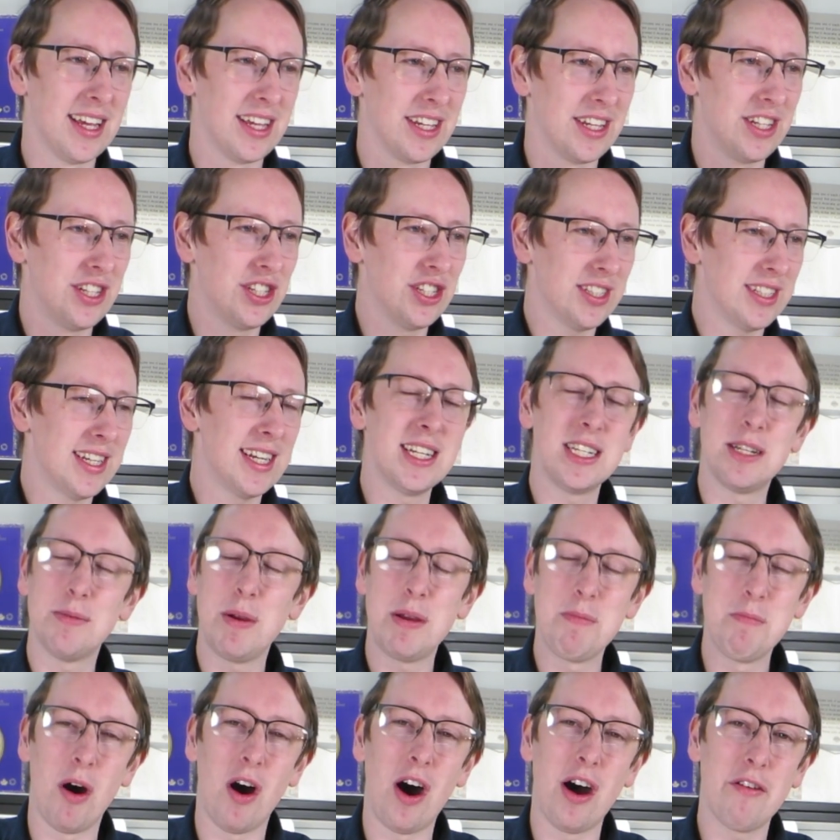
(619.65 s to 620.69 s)
You just need to
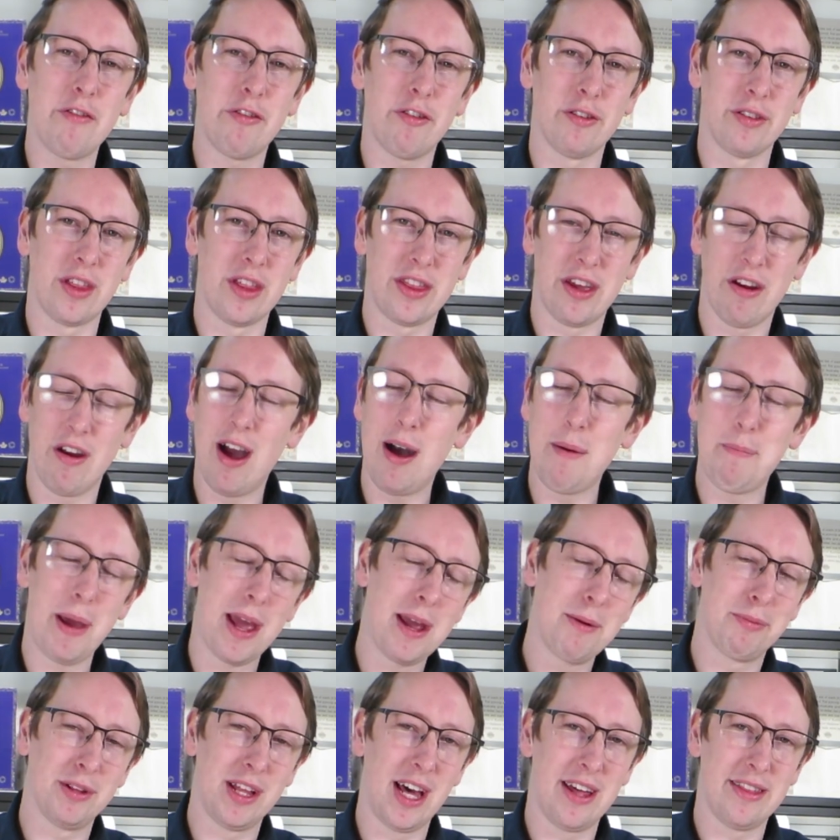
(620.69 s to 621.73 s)
be mindful that there are
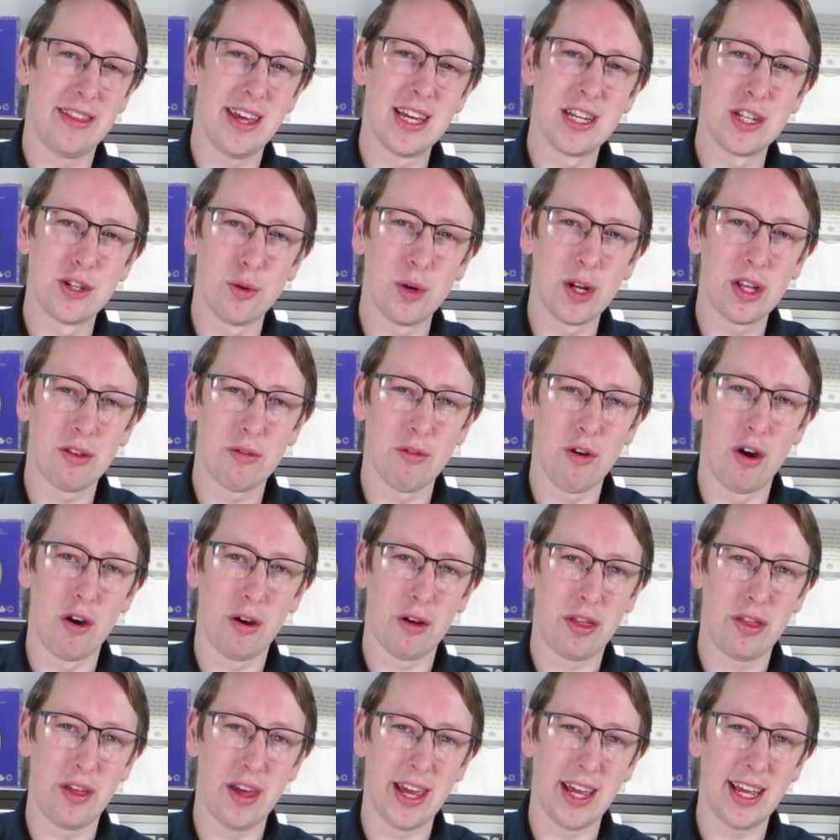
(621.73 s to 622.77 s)
people out there doing the wrong
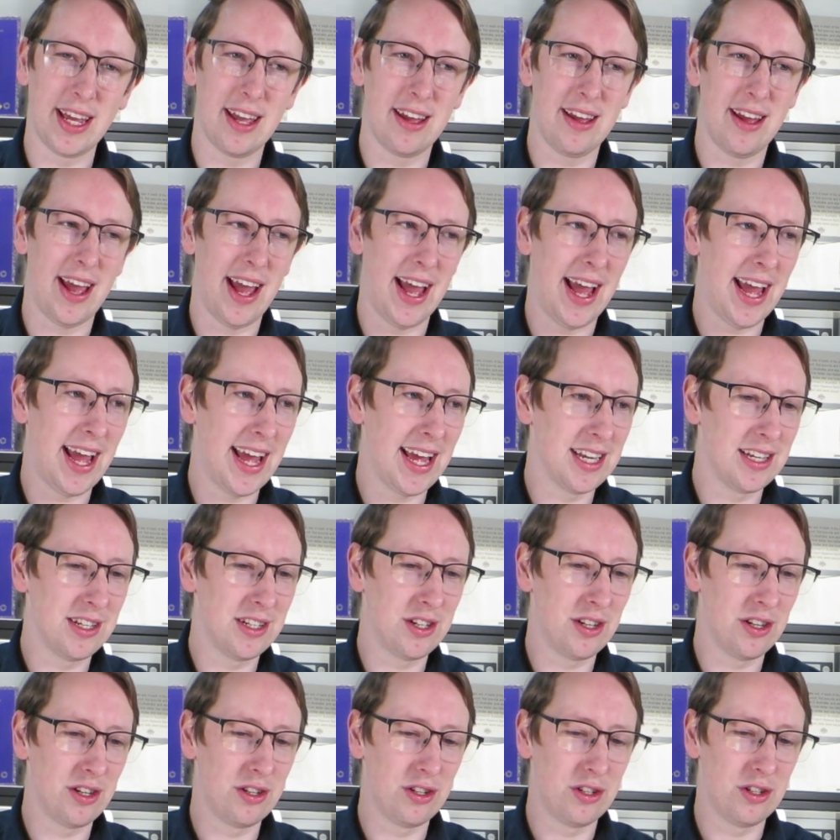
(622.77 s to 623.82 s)
thing,
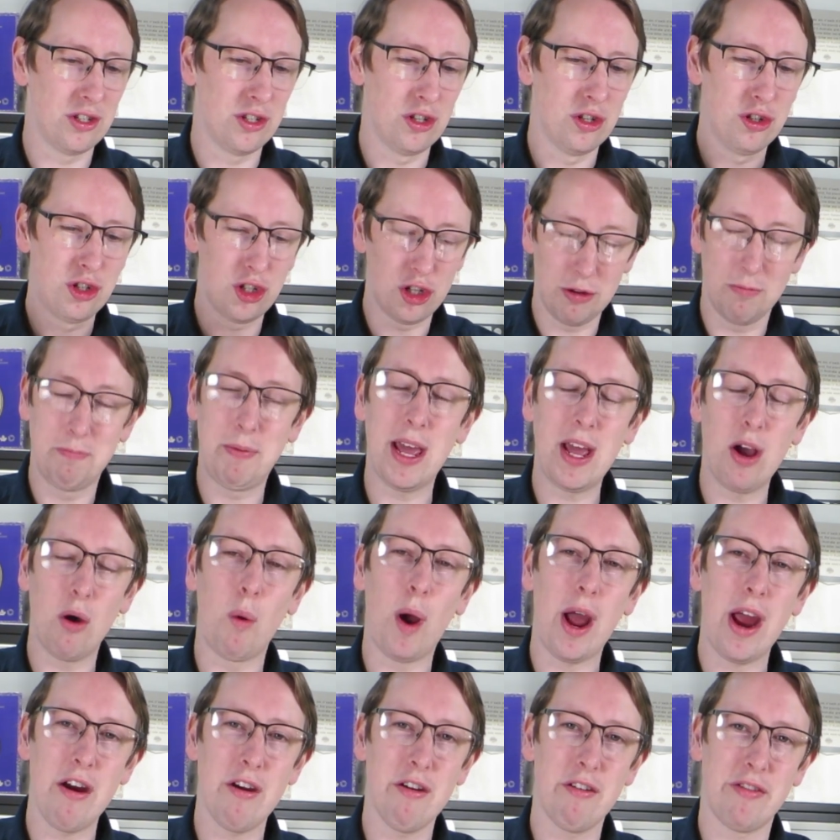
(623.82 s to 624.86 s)
and you should be
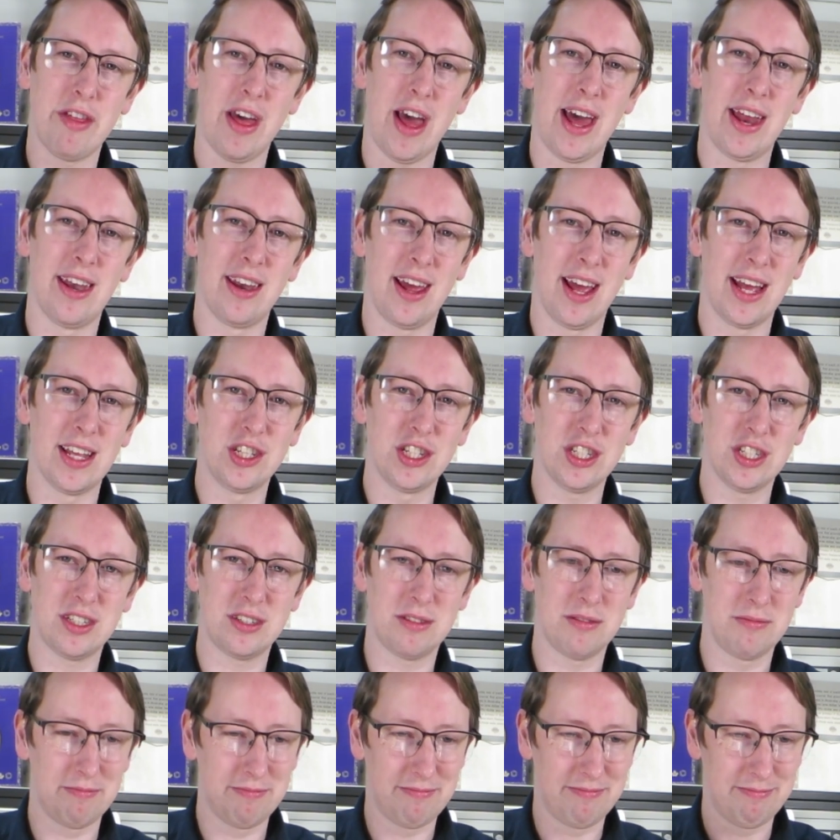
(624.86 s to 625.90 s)
aware of that and
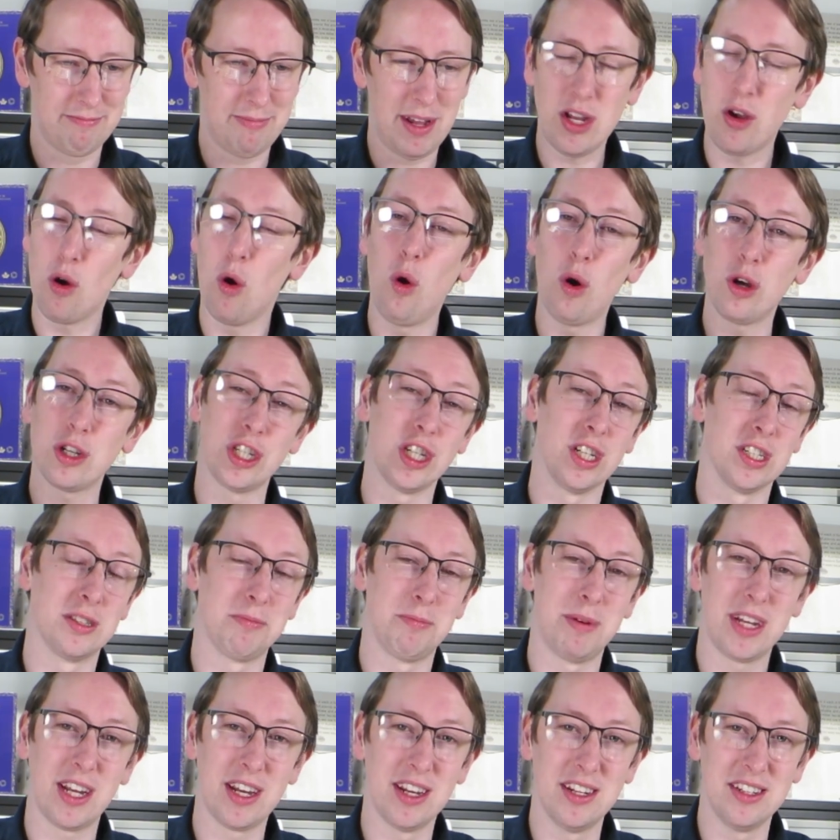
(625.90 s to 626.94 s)
just be cautious,
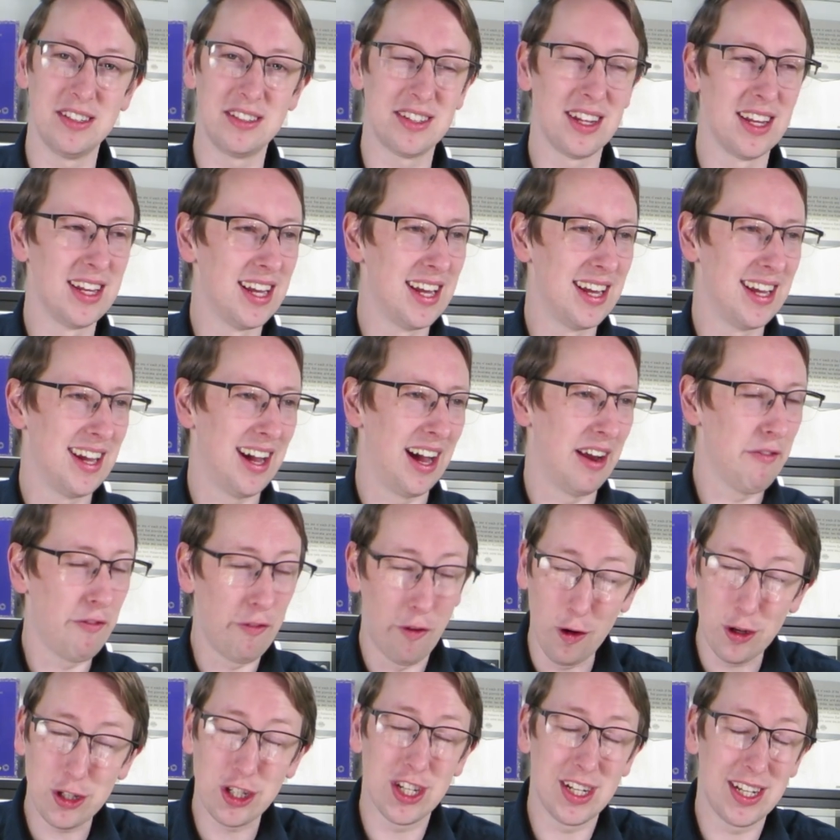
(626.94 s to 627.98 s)
because
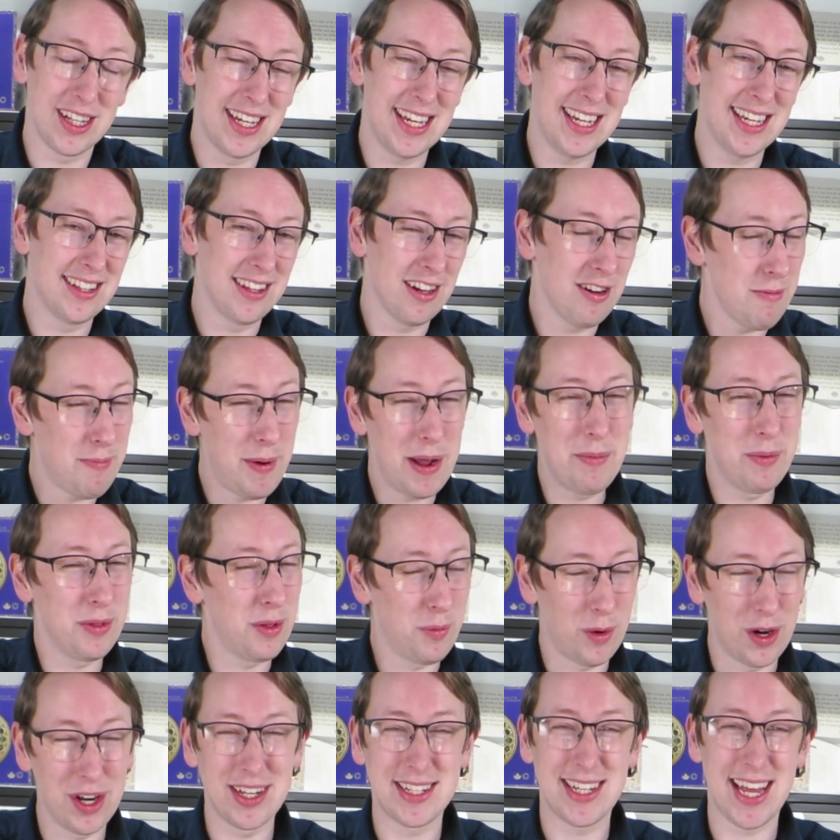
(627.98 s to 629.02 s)
unfortunately there are people that
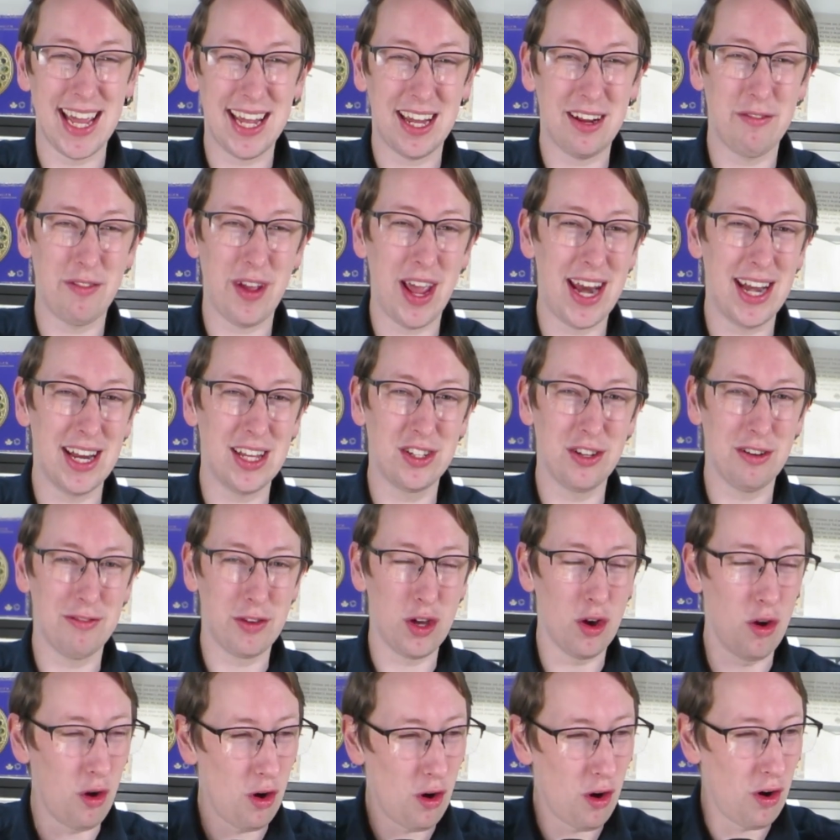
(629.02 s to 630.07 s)
want to take advantage of
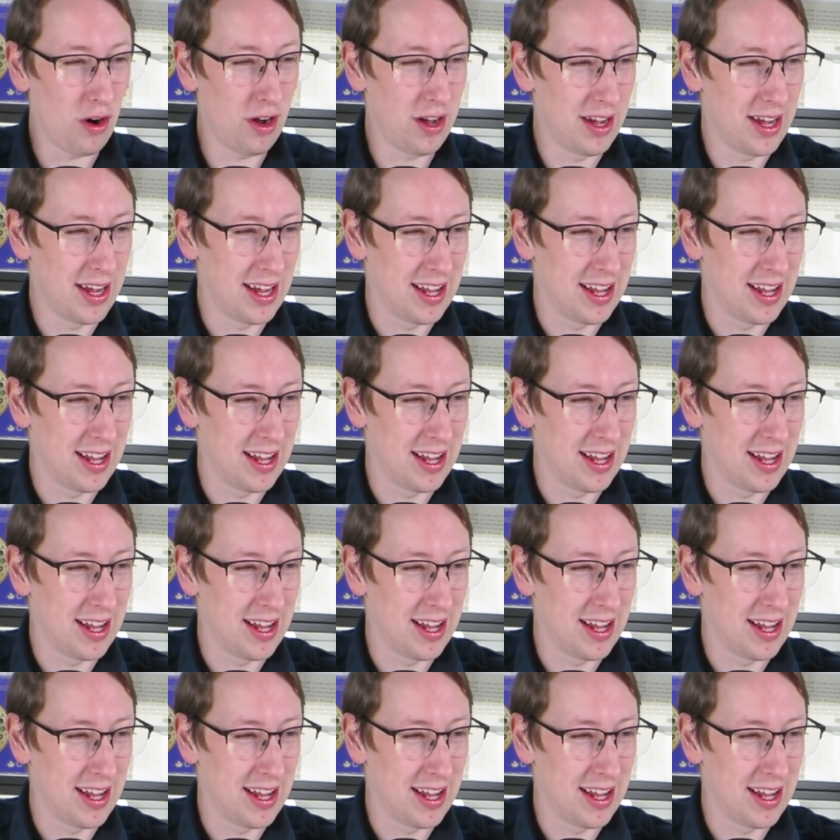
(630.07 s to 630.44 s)
your